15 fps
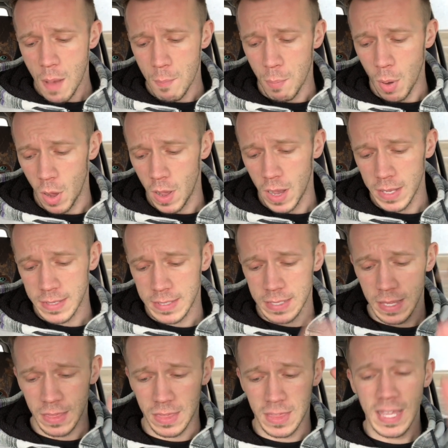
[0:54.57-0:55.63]

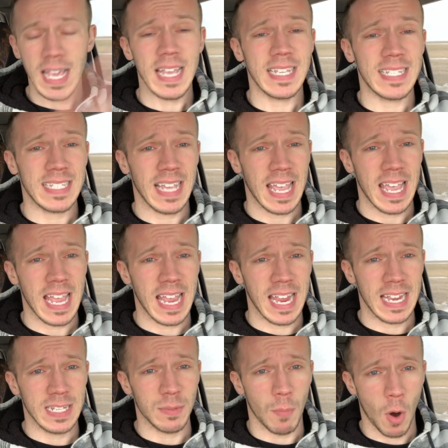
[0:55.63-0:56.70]
But this
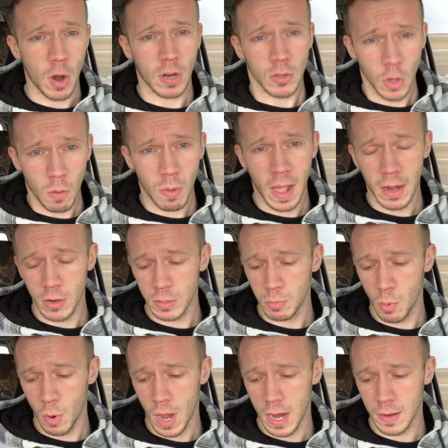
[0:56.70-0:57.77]
is Mark Lowlander's
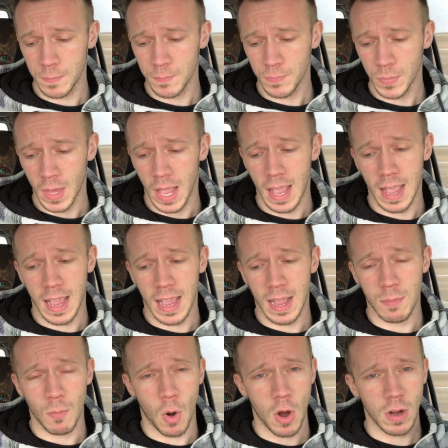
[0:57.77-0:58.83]
brand,
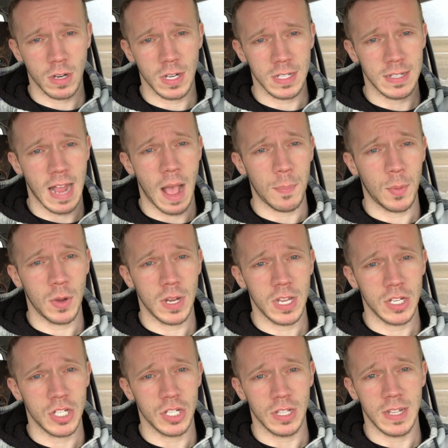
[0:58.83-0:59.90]
and Mark does not put
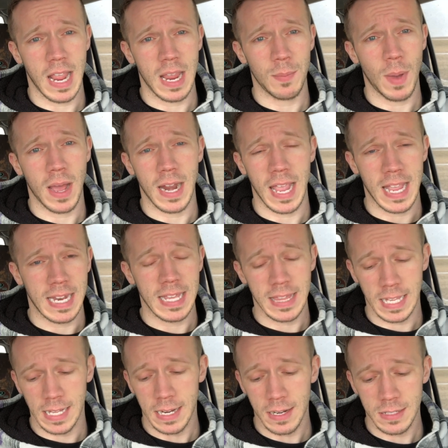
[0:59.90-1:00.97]
his name on
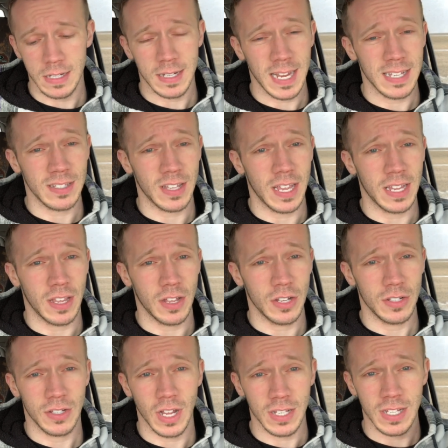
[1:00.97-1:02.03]
anything that doesn't taste
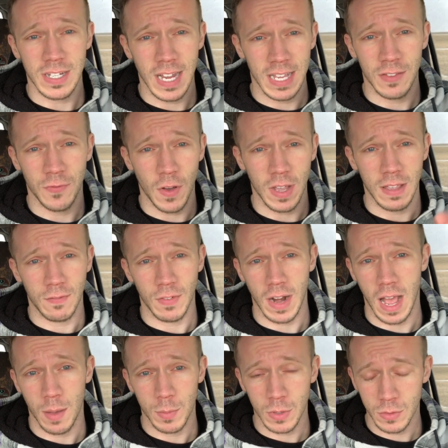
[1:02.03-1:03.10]
fucking
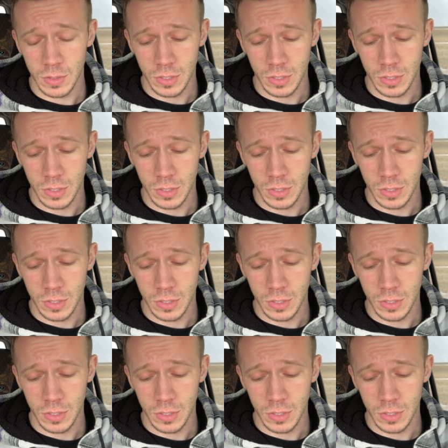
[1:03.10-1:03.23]
phenomenal.